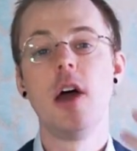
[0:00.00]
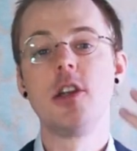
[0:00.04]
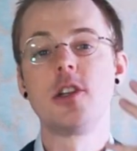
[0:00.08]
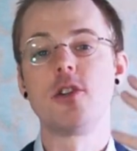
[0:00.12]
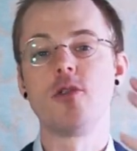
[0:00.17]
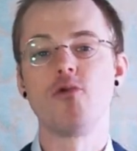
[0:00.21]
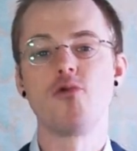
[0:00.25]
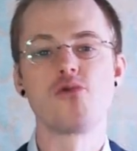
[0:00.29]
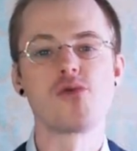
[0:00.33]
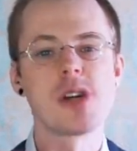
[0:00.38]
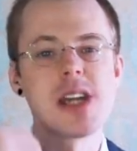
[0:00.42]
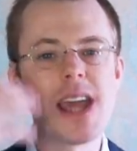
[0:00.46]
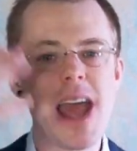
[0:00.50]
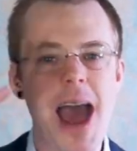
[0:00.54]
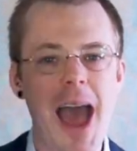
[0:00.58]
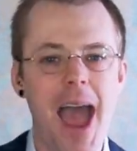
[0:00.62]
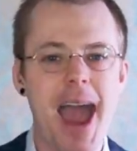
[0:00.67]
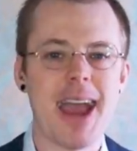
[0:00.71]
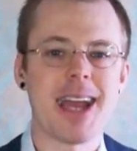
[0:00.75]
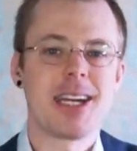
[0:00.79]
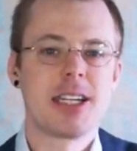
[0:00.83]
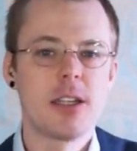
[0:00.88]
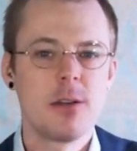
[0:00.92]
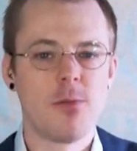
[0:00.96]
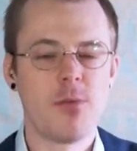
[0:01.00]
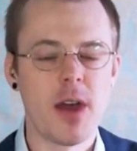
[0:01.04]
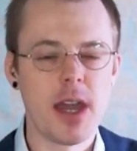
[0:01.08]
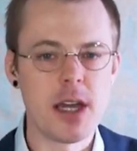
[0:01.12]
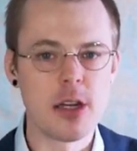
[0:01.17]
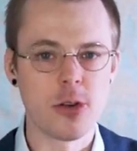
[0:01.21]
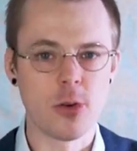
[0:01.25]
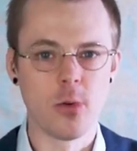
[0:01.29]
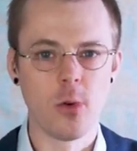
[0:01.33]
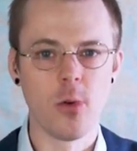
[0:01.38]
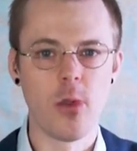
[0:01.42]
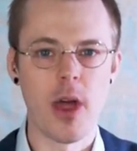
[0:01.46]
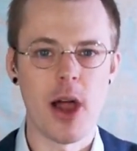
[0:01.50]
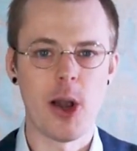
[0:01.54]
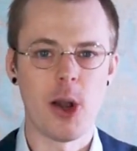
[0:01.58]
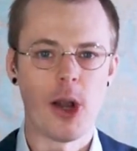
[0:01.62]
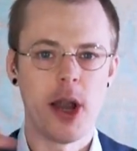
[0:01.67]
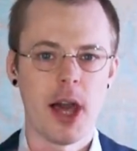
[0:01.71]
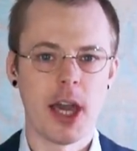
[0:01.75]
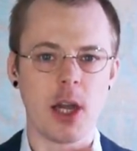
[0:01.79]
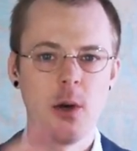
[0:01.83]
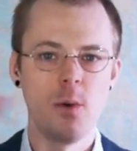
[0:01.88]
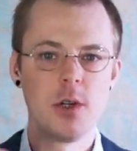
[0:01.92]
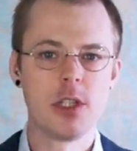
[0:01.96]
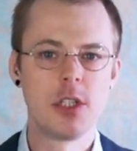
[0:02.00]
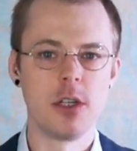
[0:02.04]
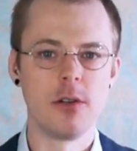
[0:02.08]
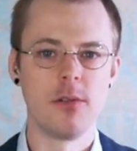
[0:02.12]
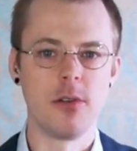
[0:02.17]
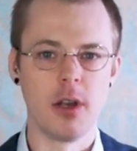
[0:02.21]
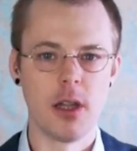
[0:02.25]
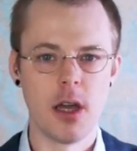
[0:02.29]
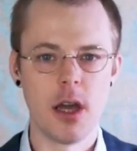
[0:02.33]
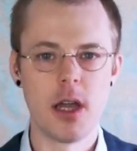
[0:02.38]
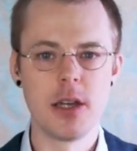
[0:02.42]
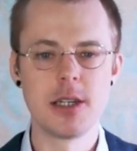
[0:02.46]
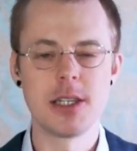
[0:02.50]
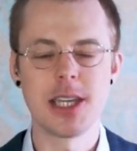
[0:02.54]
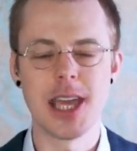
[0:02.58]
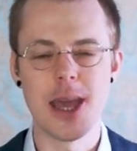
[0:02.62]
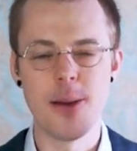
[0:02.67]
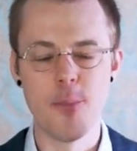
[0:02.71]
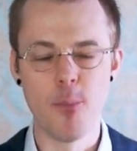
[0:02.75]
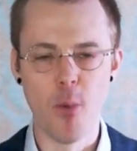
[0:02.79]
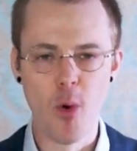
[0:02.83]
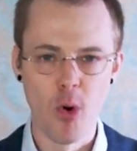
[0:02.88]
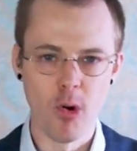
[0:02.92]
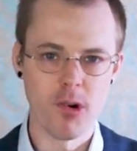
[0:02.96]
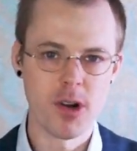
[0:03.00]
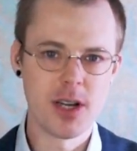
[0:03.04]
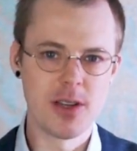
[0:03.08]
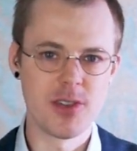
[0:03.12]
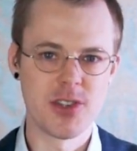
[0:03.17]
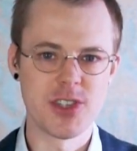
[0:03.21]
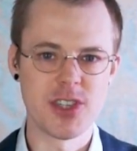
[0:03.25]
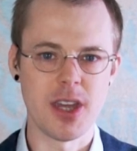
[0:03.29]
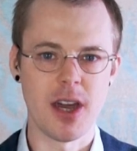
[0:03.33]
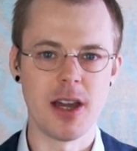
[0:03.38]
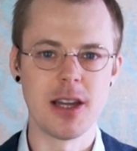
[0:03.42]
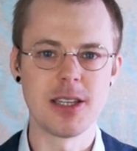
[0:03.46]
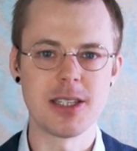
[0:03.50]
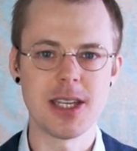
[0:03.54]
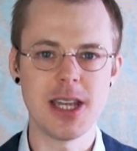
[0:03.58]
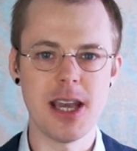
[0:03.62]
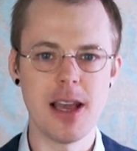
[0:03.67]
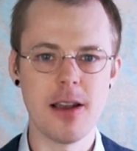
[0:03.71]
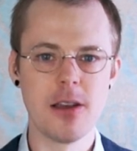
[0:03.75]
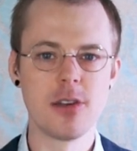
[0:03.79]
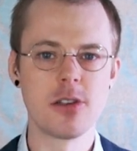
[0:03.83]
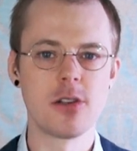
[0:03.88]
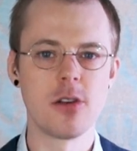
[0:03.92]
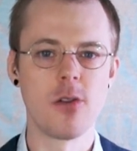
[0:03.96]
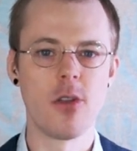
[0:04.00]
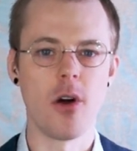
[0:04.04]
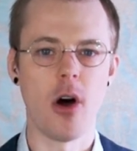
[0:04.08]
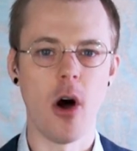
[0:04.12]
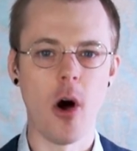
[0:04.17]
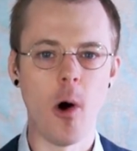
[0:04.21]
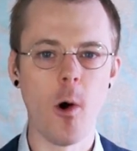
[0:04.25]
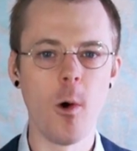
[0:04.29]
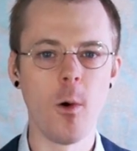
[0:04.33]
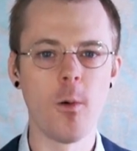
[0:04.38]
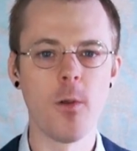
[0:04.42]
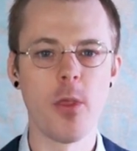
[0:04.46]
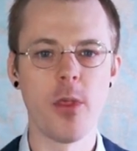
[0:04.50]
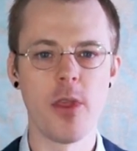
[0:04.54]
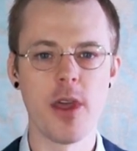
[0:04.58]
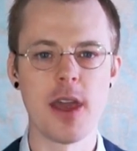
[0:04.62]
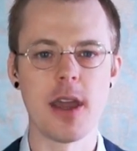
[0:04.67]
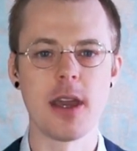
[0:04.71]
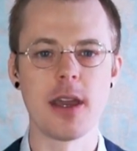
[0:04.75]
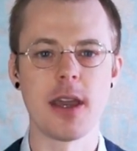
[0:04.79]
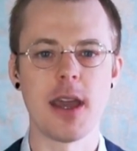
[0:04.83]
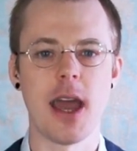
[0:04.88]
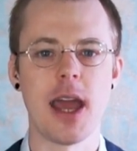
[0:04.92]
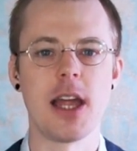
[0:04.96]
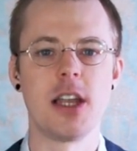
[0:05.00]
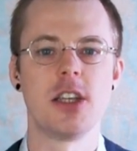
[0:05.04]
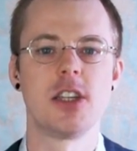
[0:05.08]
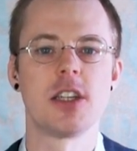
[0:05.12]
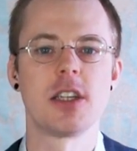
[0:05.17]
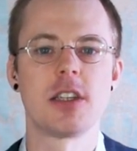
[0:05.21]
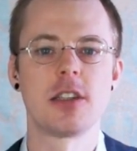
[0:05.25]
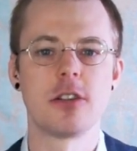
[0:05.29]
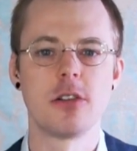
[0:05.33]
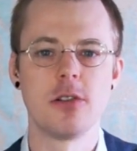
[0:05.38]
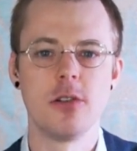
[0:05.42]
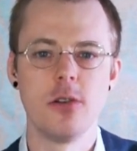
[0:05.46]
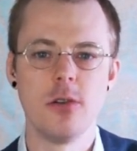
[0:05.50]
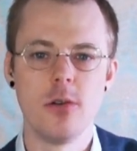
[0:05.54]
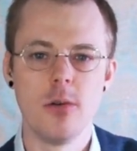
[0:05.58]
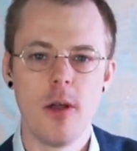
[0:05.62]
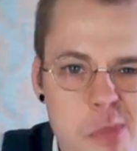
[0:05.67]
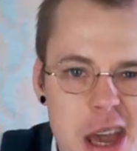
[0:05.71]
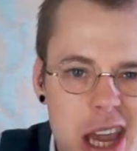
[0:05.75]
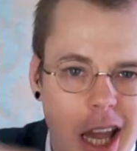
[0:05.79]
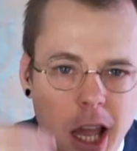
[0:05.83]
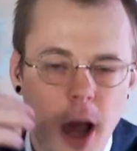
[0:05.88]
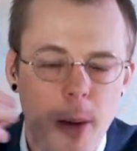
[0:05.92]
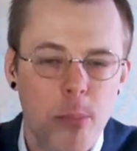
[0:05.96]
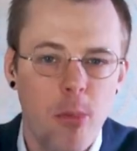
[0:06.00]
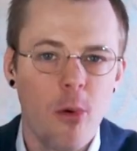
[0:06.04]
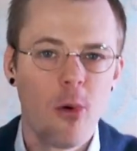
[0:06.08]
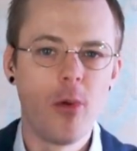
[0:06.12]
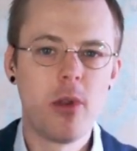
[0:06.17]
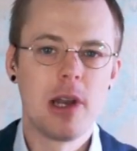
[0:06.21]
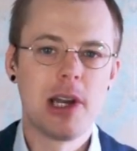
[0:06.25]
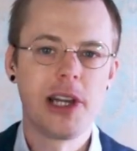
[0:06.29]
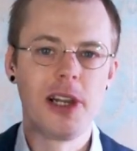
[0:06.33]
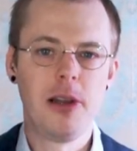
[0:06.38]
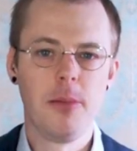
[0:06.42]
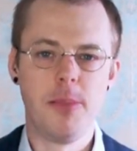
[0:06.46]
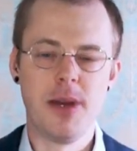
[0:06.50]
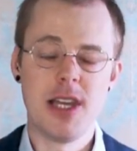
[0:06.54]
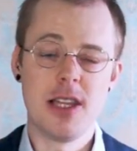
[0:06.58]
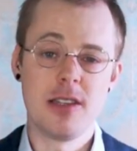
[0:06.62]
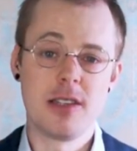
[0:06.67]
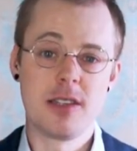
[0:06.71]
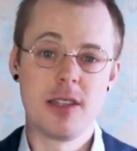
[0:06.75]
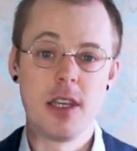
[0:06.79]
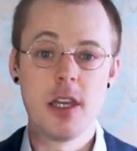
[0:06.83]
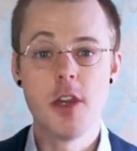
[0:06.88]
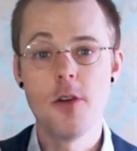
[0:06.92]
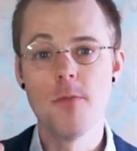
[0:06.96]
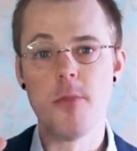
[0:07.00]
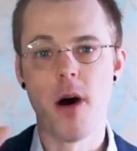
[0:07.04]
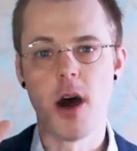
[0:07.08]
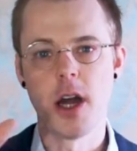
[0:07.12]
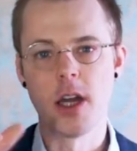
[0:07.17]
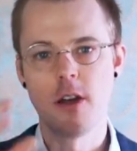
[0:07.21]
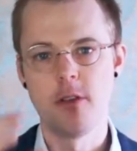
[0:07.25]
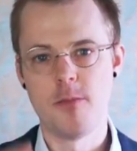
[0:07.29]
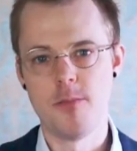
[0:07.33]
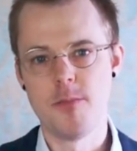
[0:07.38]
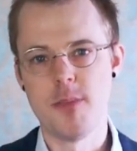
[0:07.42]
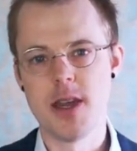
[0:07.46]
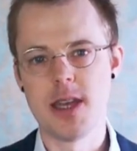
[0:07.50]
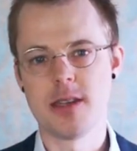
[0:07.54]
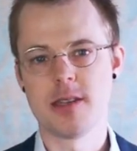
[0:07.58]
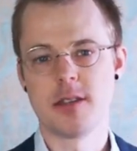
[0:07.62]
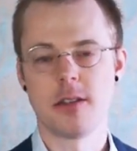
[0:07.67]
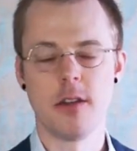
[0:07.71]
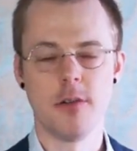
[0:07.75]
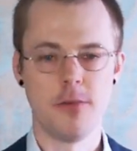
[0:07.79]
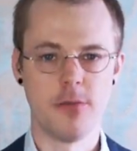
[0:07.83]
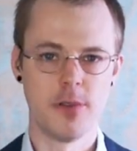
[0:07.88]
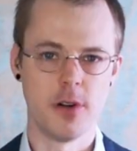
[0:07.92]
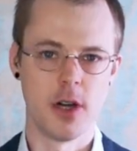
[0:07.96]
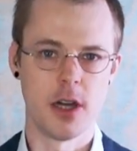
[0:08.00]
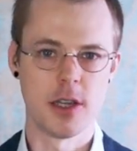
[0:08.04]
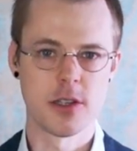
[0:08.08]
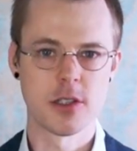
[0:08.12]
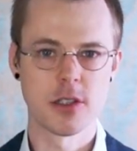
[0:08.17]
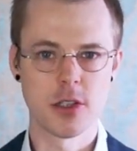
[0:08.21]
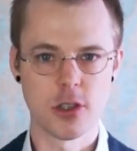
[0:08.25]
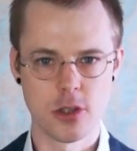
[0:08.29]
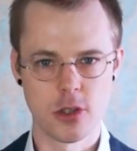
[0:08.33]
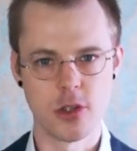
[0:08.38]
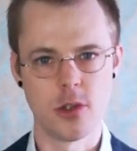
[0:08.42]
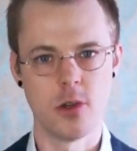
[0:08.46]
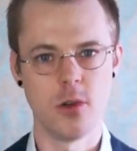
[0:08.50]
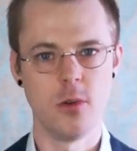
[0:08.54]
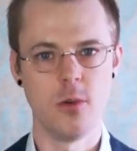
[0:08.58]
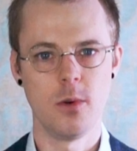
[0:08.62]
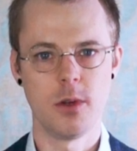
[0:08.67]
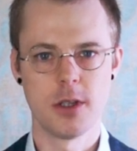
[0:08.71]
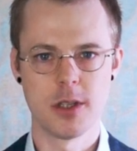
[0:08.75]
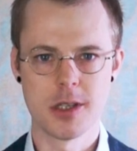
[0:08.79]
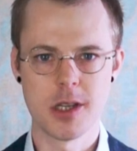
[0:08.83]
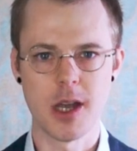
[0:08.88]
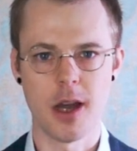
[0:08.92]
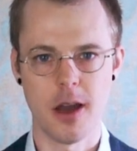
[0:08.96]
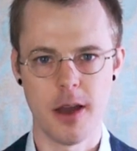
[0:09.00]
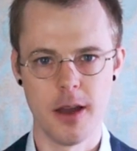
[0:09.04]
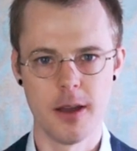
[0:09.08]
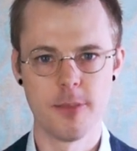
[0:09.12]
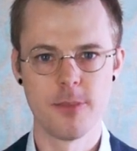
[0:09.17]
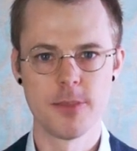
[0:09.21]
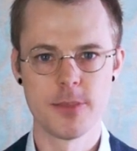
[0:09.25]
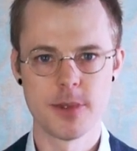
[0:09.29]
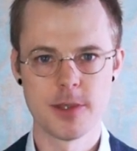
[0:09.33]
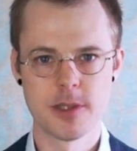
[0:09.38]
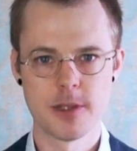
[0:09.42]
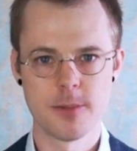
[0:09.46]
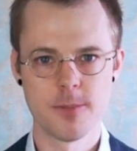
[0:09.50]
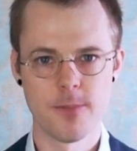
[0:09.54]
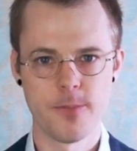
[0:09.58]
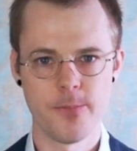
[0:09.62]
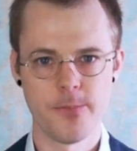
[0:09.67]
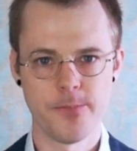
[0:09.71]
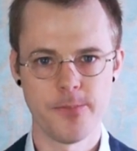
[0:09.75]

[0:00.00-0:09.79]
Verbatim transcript: to reactivate all that language you've learned, to get more insight into the whole thing and just to pick up all the little bits that you might have missed the first two times.